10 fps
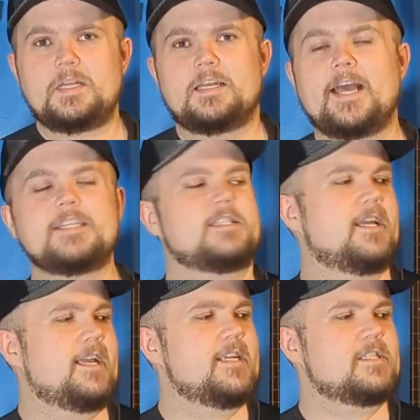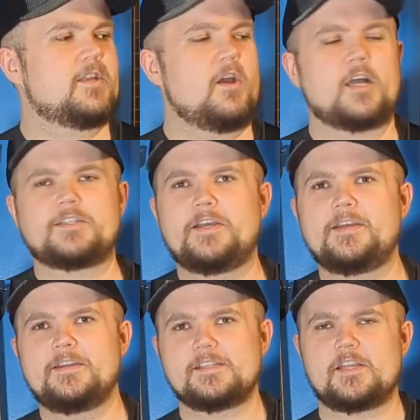Next thing is the nut.
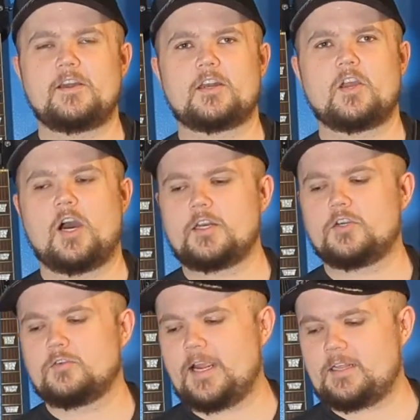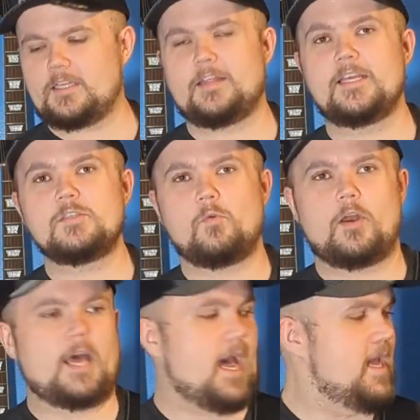Is the nut cut correctly? This
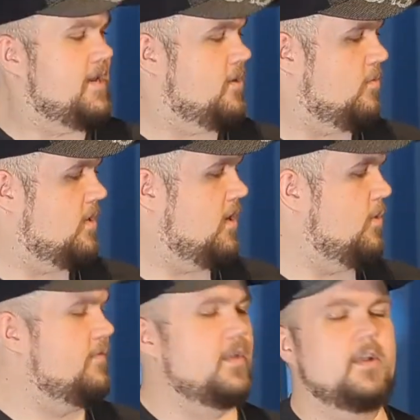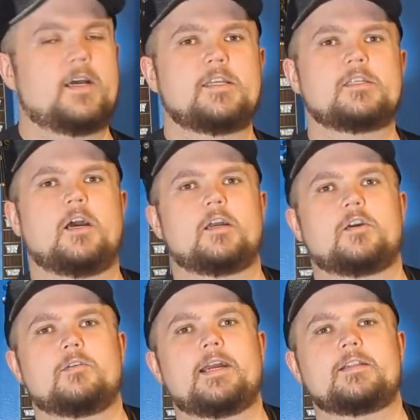one, I don't know if the nut is cut
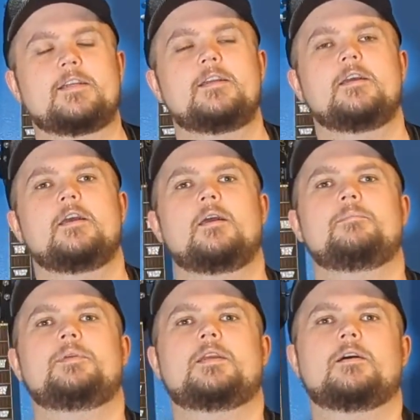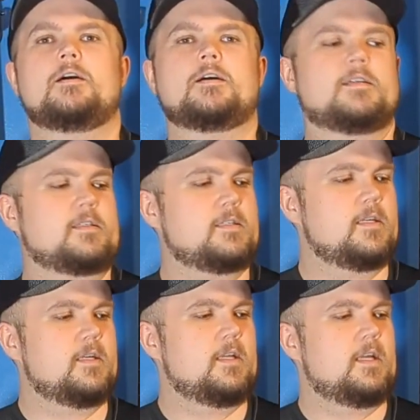correctly because
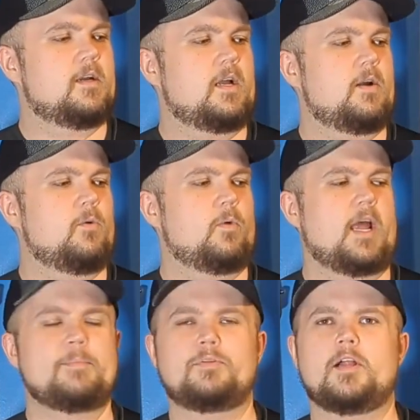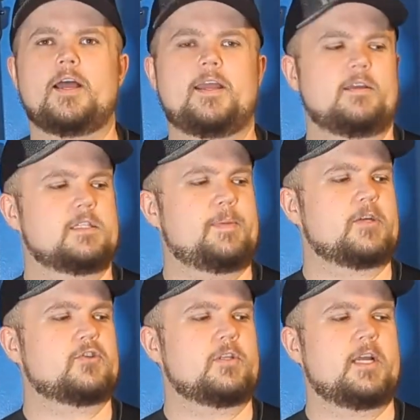when I play,
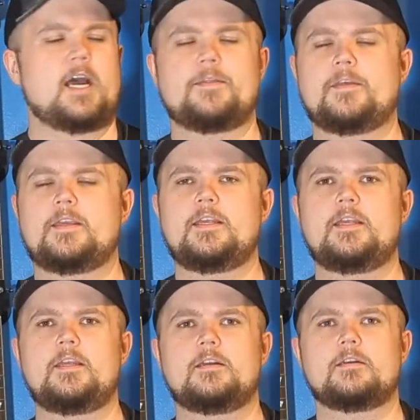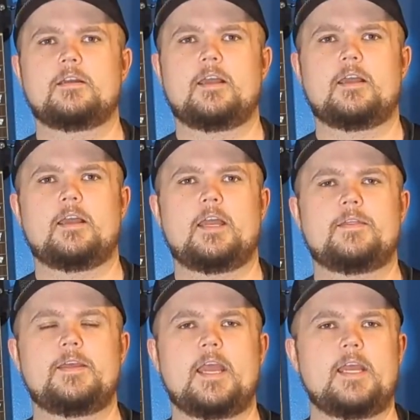especially on the E
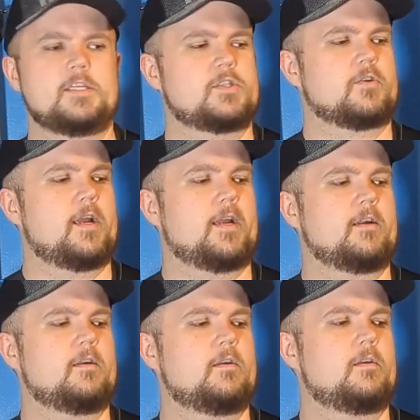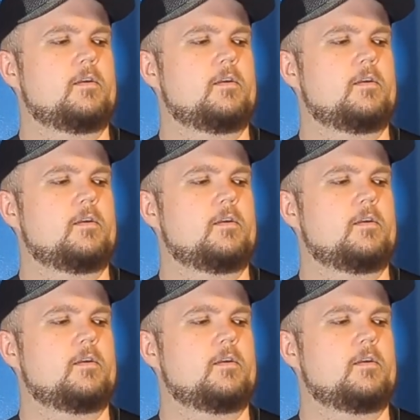and the A string,